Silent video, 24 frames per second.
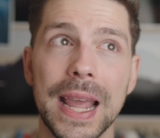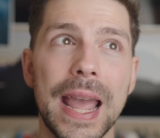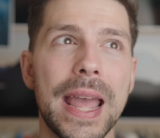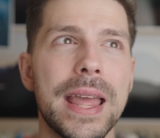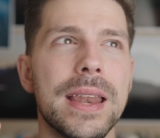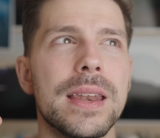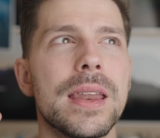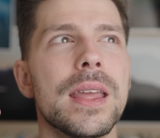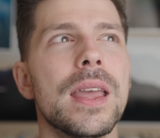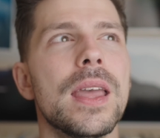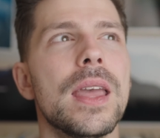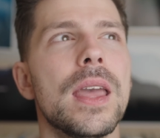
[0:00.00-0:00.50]

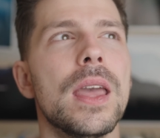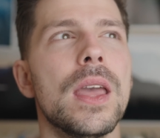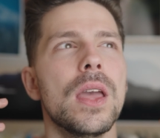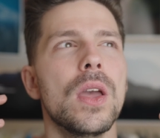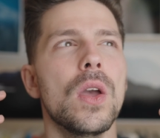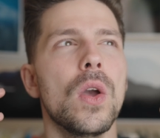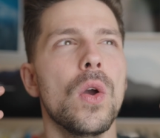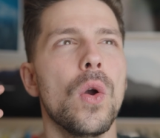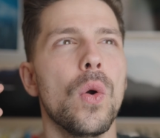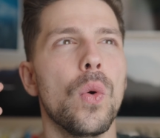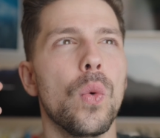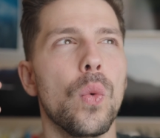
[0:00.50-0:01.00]
And
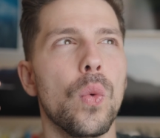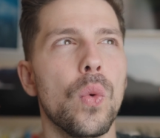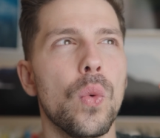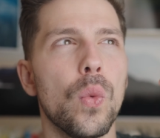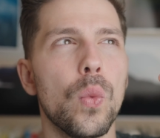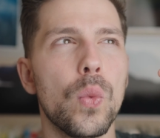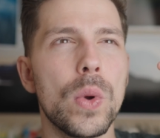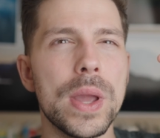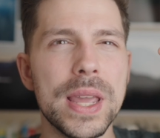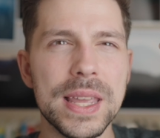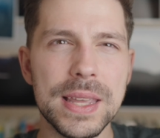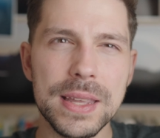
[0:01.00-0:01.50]

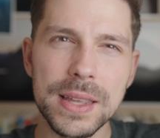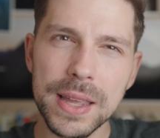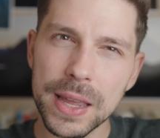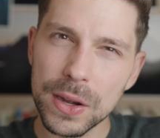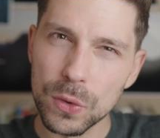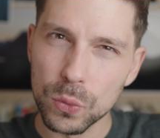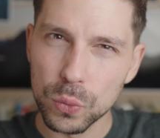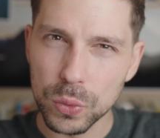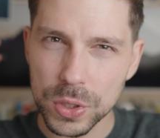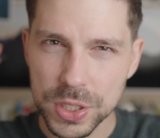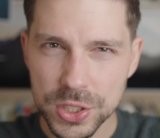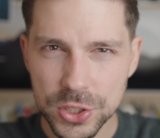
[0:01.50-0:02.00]
we
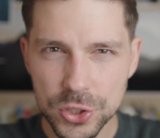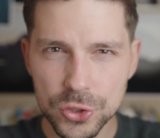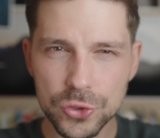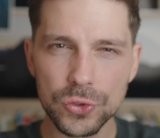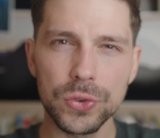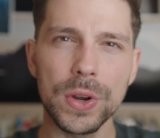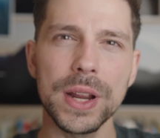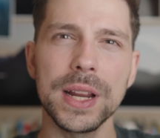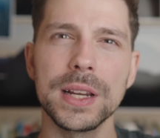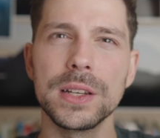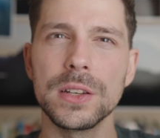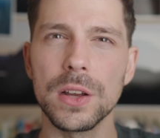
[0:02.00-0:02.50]
can
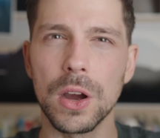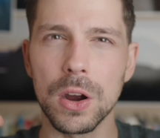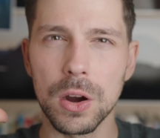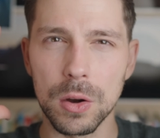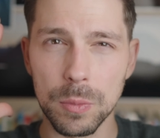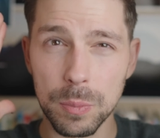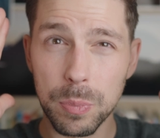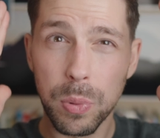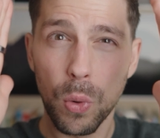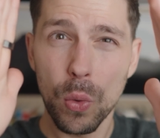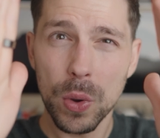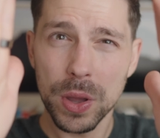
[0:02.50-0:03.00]
restrict our
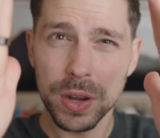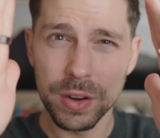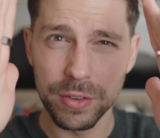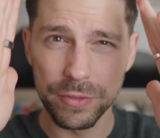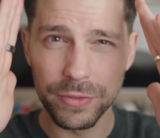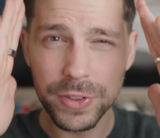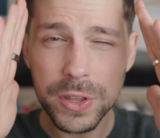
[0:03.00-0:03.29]
point of